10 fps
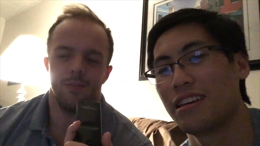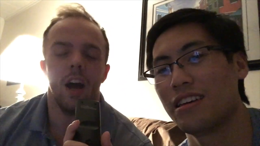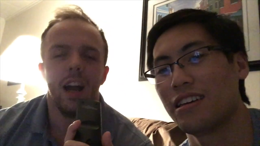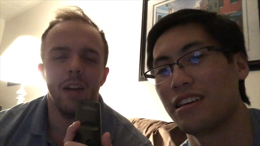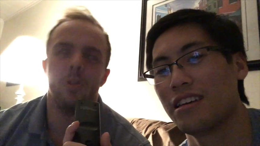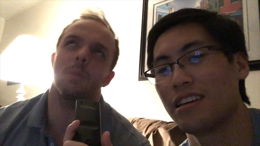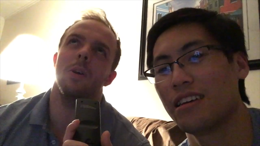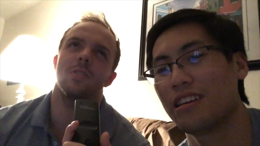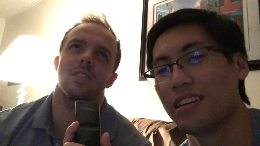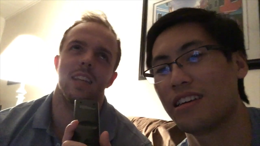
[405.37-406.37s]
Speaker 1: Fine, we're
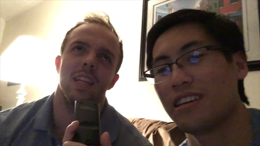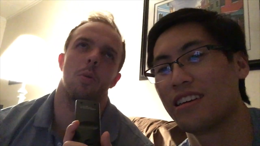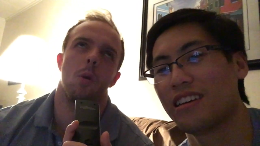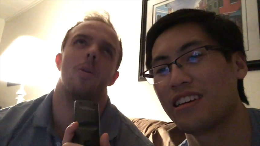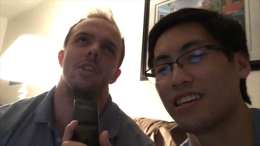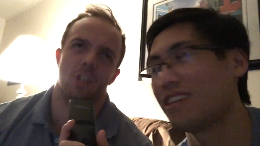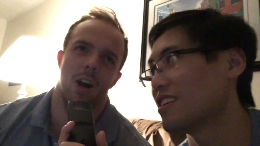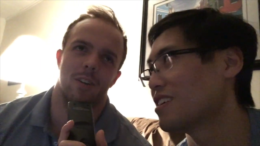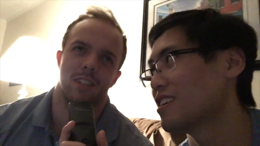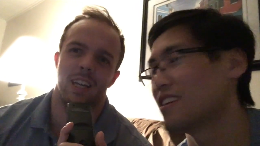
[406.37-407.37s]
supposed to say that we won't eat
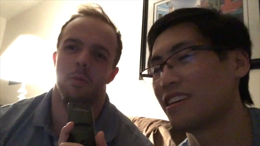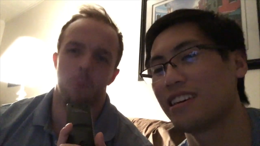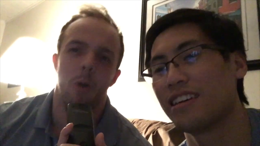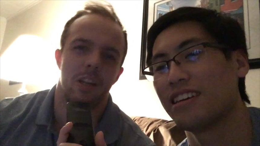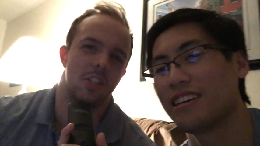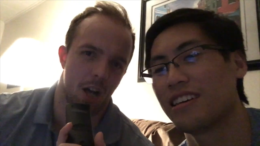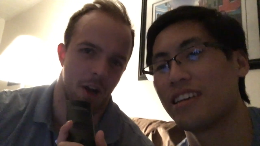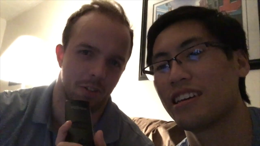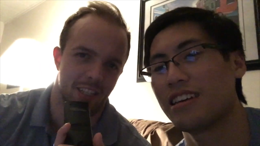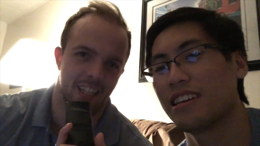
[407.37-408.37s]
chocolate again. We won't eat
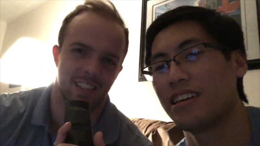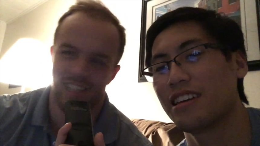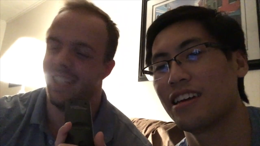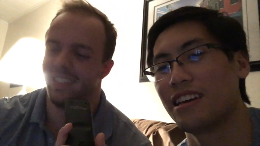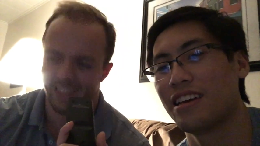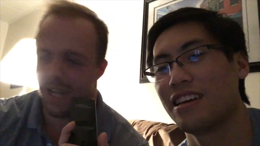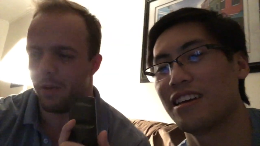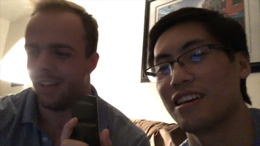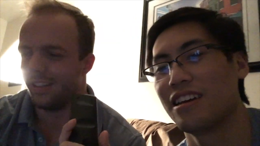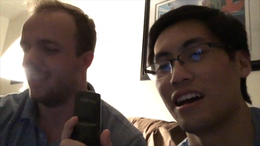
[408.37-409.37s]
chocolate again. God
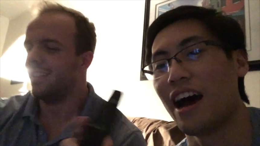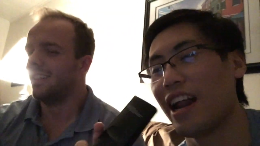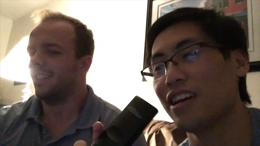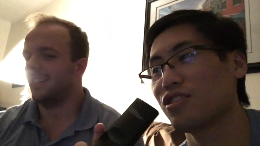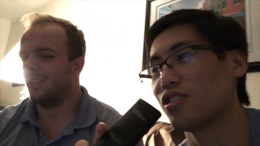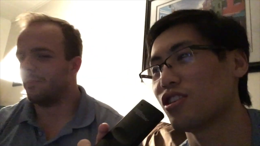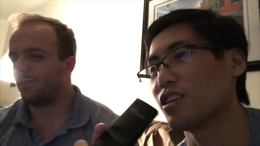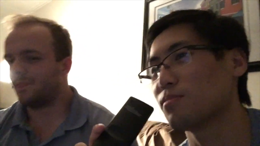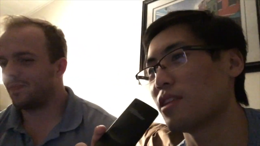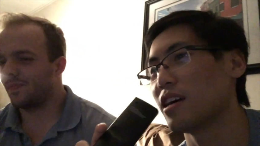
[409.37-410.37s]
damn it. I'd actually
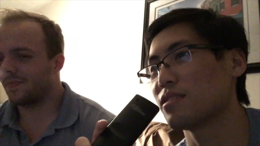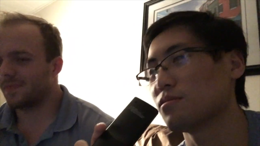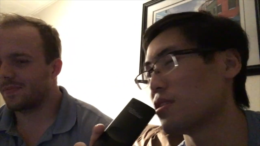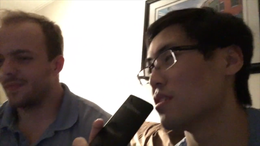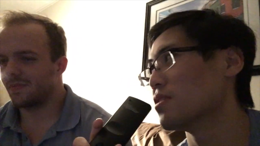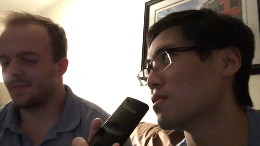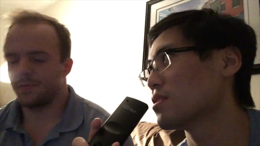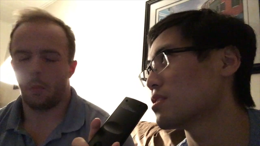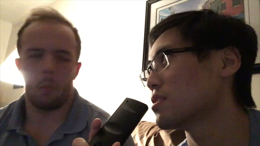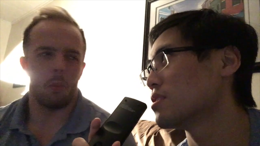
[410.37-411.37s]
change my last name to
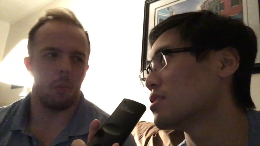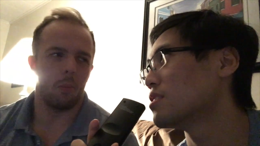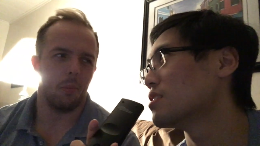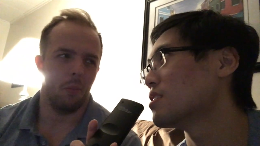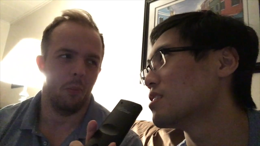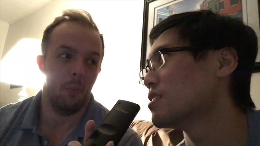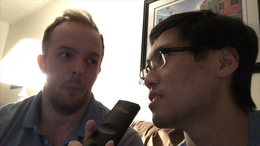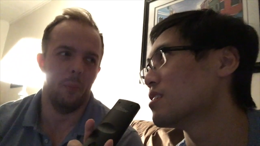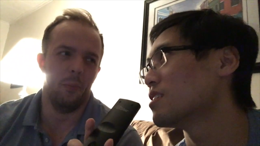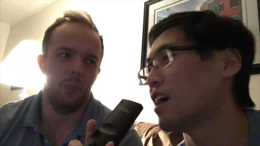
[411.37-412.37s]
Hitler.
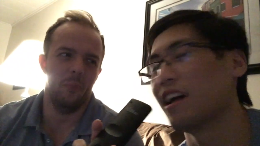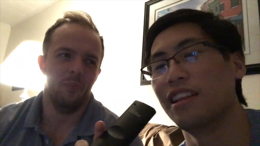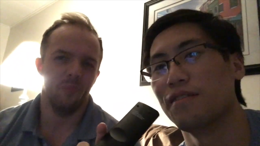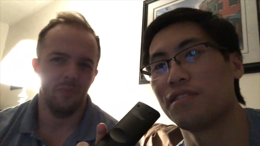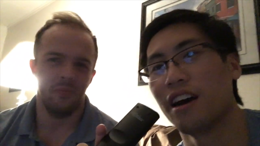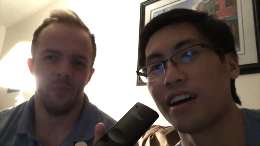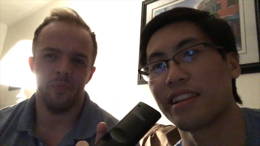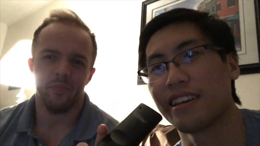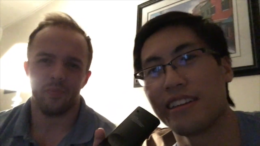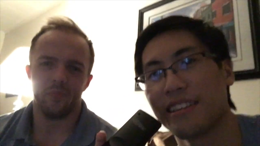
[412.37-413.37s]
I love
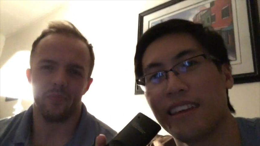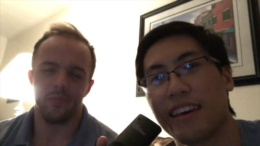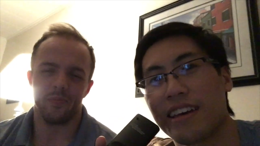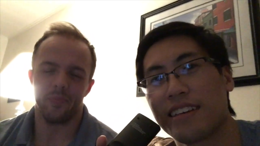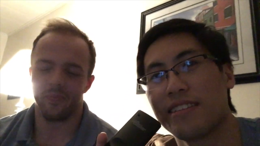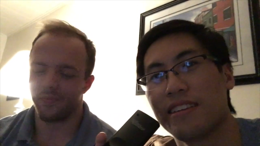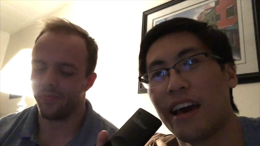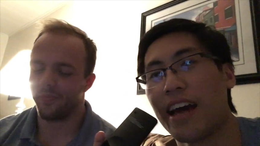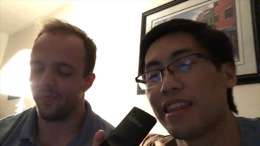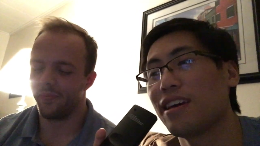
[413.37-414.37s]
chocolate. Like,
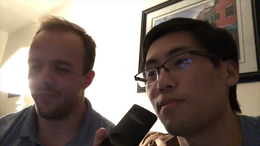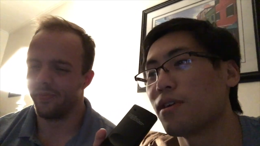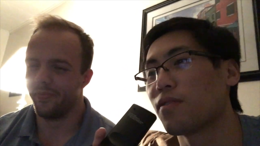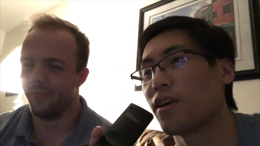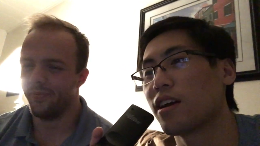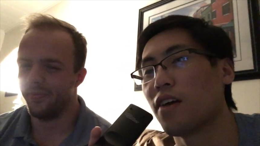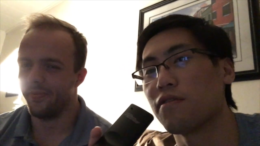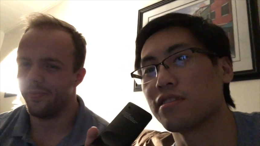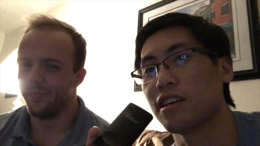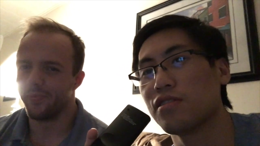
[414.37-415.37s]
I think it'd be a great
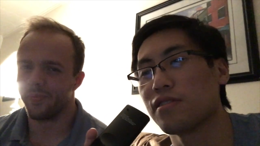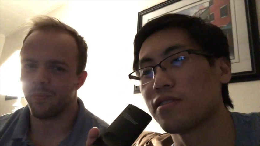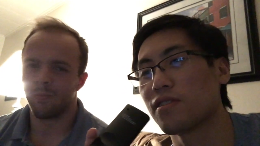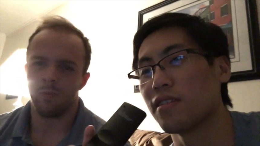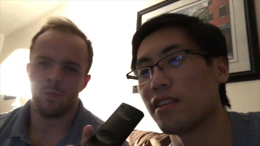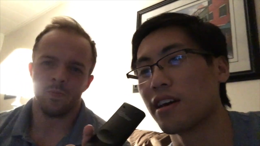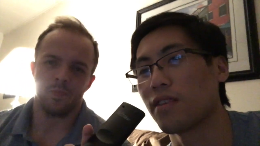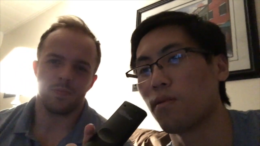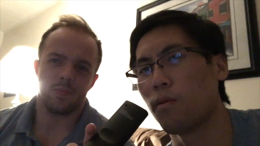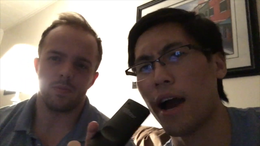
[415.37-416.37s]
conversation starter.
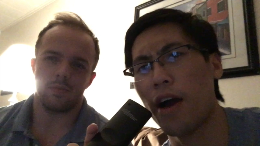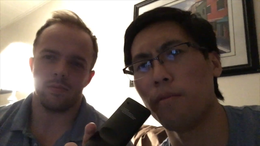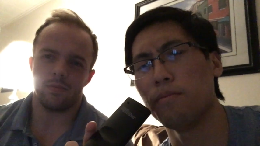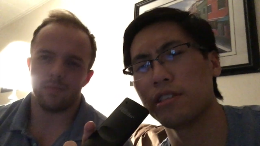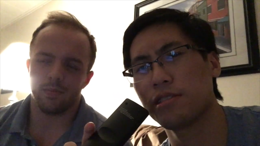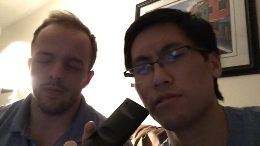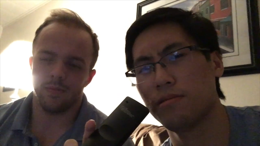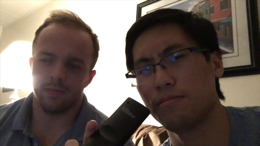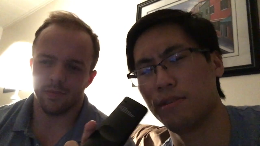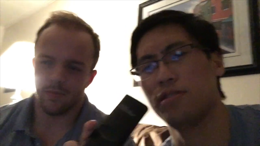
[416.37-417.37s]
Like, wow,
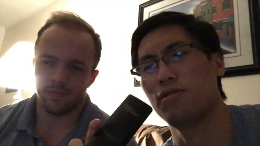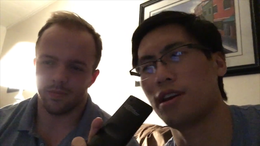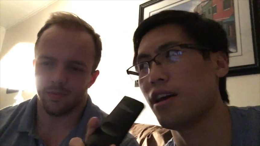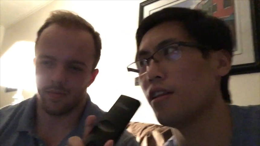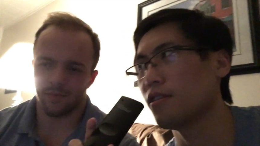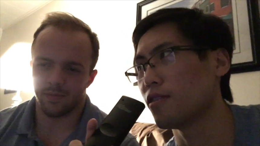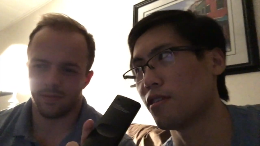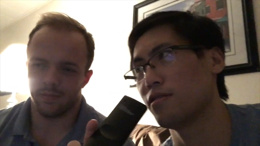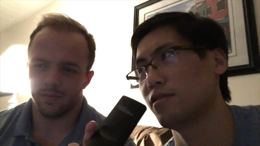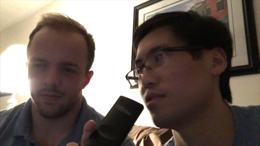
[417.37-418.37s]
Mister Mister
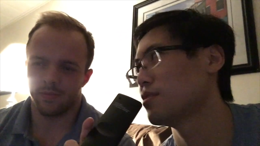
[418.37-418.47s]
Hitler.